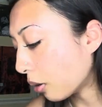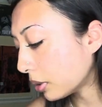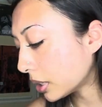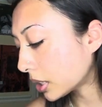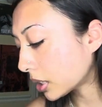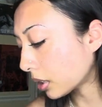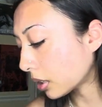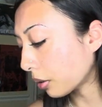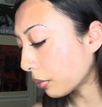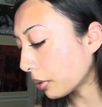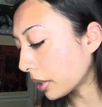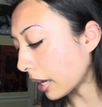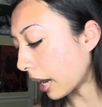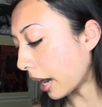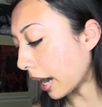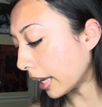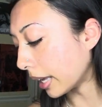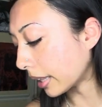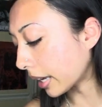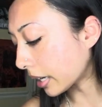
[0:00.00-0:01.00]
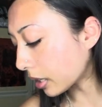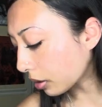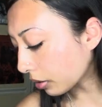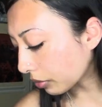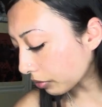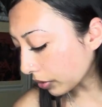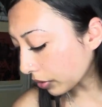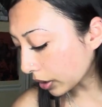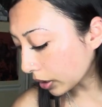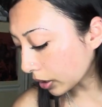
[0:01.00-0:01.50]
start with
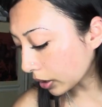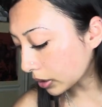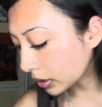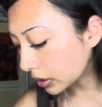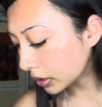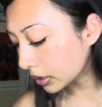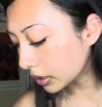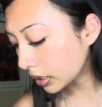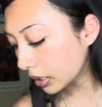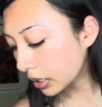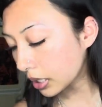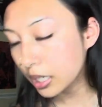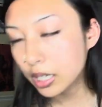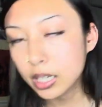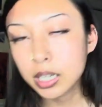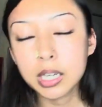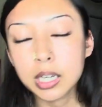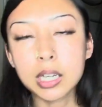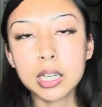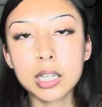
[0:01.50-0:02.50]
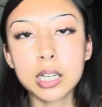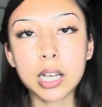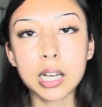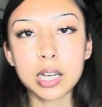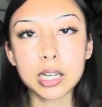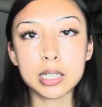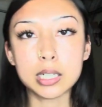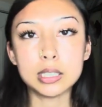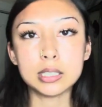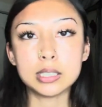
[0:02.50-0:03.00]
eyeliner first
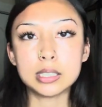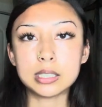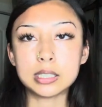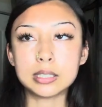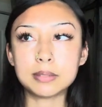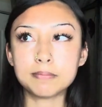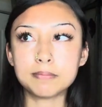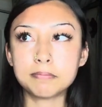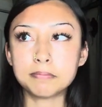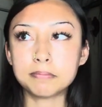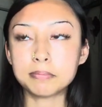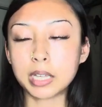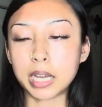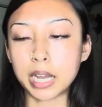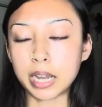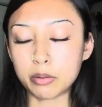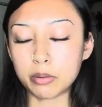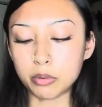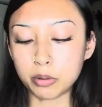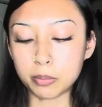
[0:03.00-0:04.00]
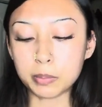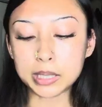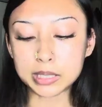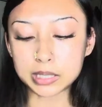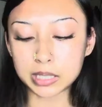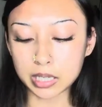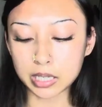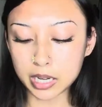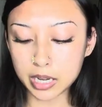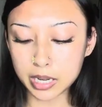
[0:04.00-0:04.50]
because I will
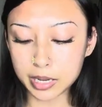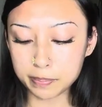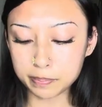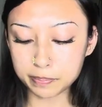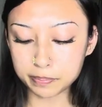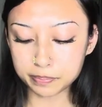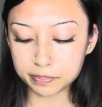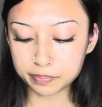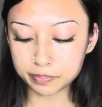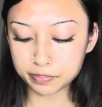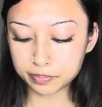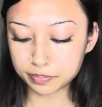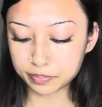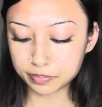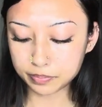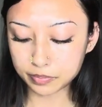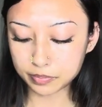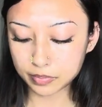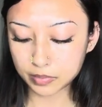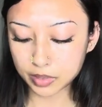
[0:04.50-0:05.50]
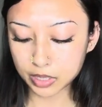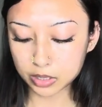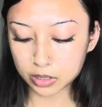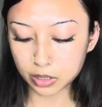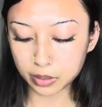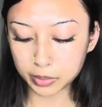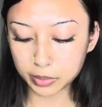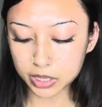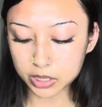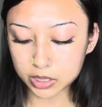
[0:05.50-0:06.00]
mess it up. So
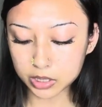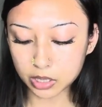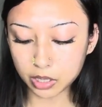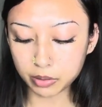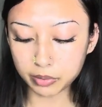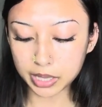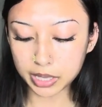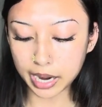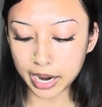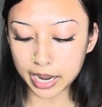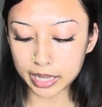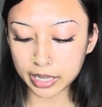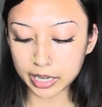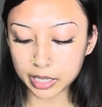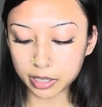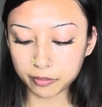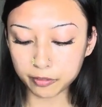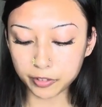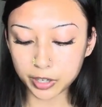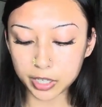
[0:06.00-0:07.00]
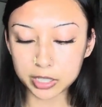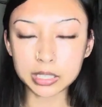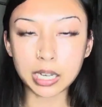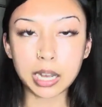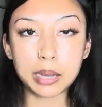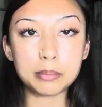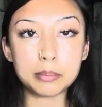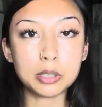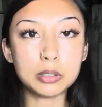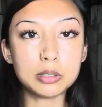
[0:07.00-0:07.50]
I'm gonna start with eyeliner first.
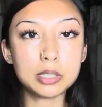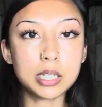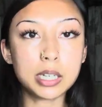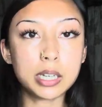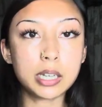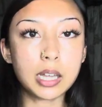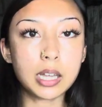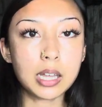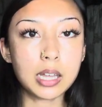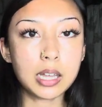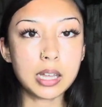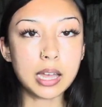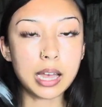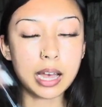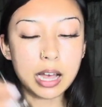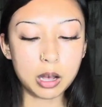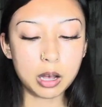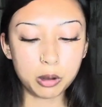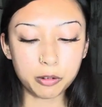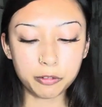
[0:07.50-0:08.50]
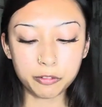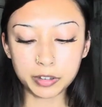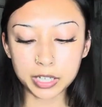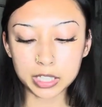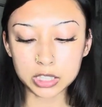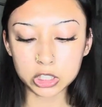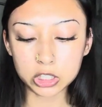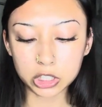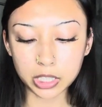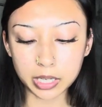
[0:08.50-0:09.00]
I'm using e.l.f.
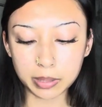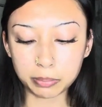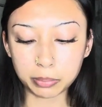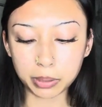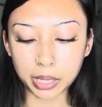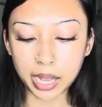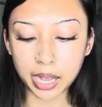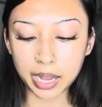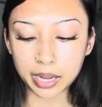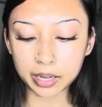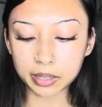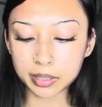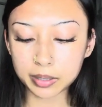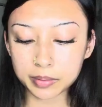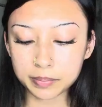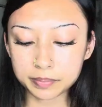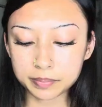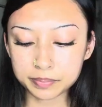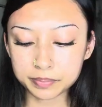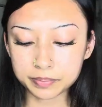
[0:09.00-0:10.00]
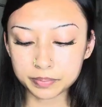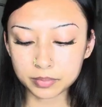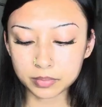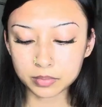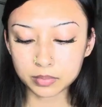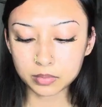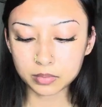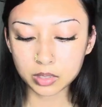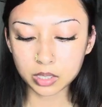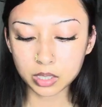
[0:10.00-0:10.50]
in Jet Black.
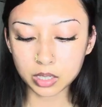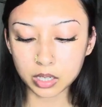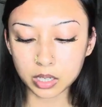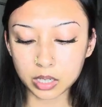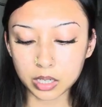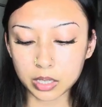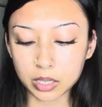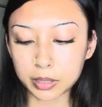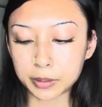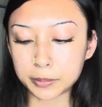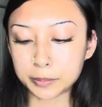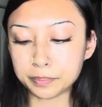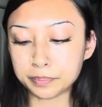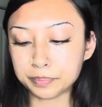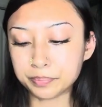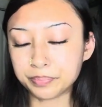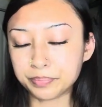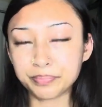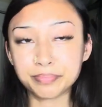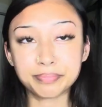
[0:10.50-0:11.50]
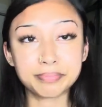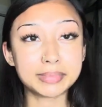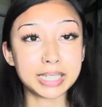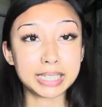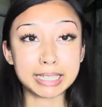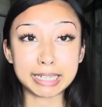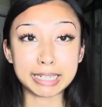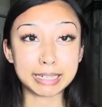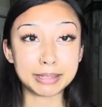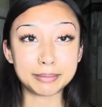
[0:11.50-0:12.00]

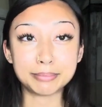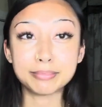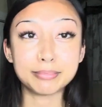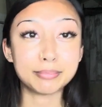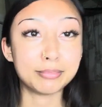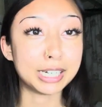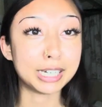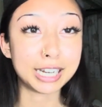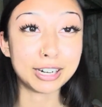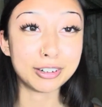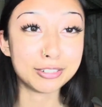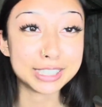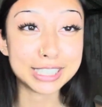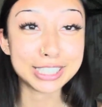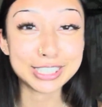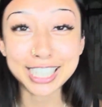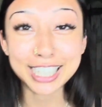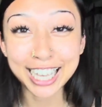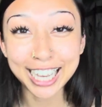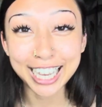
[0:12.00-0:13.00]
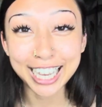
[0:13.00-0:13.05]
Yeah, what I always use.